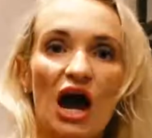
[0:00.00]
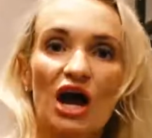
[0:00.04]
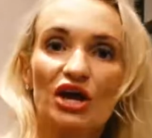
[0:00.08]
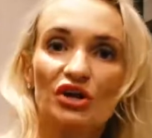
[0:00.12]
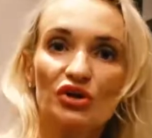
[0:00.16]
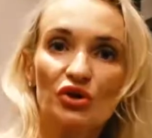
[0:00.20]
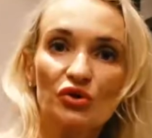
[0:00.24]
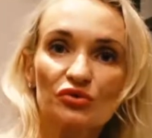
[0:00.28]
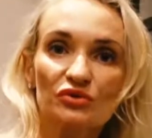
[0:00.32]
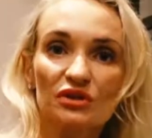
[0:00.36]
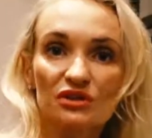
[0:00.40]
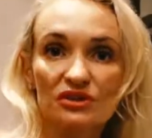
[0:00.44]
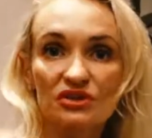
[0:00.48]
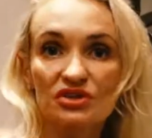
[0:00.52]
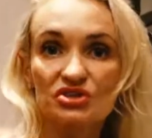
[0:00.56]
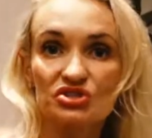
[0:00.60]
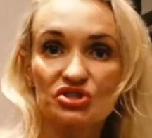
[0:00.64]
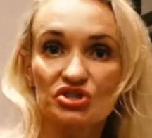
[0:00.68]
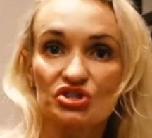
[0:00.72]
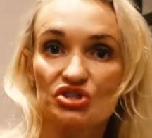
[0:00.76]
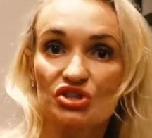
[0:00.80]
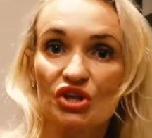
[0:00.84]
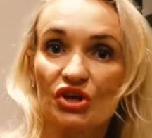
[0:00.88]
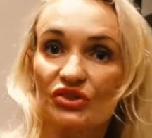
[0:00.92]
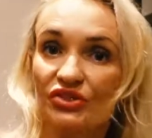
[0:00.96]
I know that this
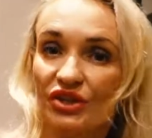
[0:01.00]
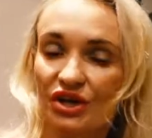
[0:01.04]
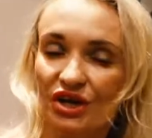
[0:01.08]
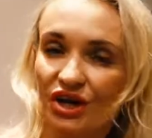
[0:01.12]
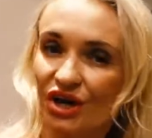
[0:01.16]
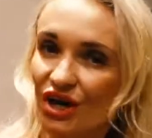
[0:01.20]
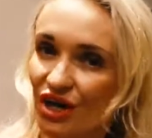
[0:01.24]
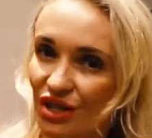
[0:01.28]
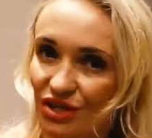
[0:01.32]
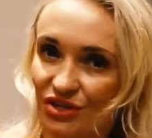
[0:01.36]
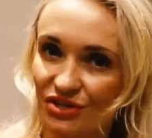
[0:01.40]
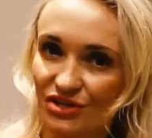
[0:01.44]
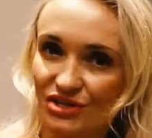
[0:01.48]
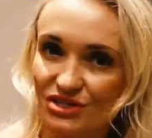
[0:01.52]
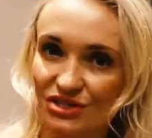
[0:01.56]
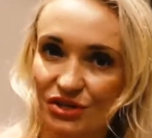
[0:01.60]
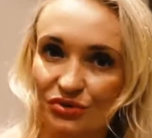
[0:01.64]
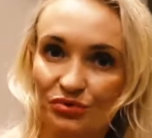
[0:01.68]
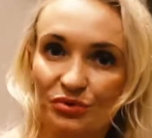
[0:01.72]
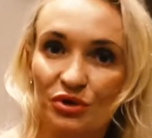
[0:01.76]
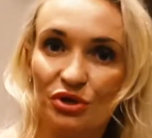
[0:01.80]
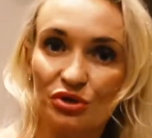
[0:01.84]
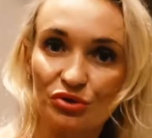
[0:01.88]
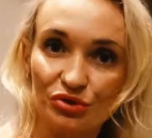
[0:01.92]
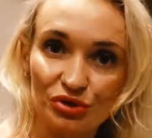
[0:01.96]
is not the colors that
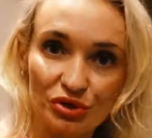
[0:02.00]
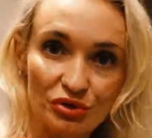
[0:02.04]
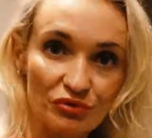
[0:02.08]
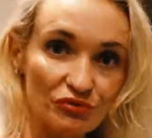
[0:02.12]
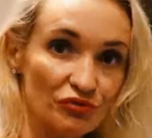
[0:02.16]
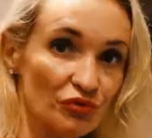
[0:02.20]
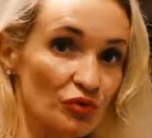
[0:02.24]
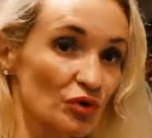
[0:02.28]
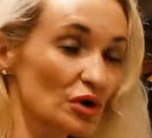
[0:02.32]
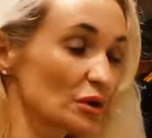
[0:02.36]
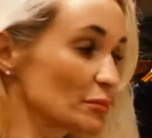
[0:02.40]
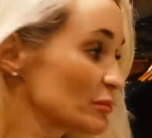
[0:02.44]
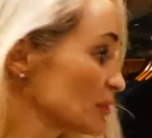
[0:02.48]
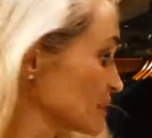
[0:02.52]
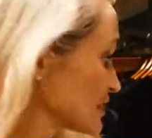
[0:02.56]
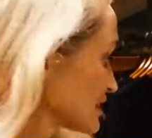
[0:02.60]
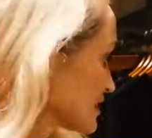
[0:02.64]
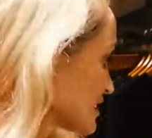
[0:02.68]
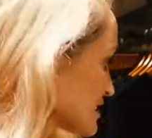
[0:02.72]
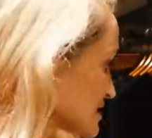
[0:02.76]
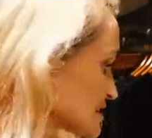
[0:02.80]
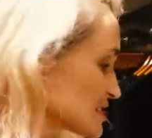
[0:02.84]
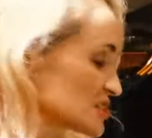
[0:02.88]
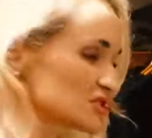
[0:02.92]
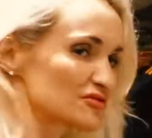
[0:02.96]
we're looking for, but
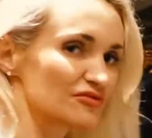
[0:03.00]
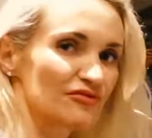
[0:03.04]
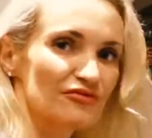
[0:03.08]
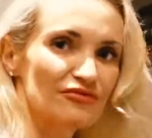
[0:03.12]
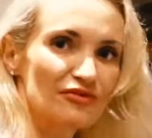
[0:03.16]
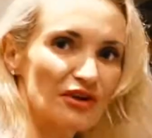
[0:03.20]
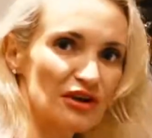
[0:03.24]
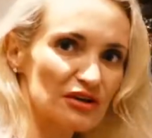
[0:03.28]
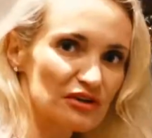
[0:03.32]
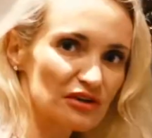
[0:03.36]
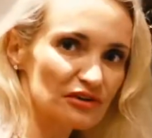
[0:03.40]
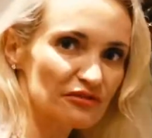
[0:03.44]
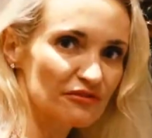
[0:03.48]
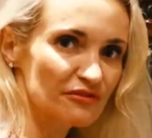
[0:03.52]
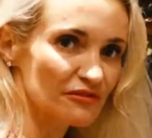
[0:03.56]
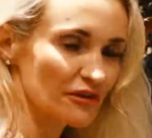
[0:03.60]
this is very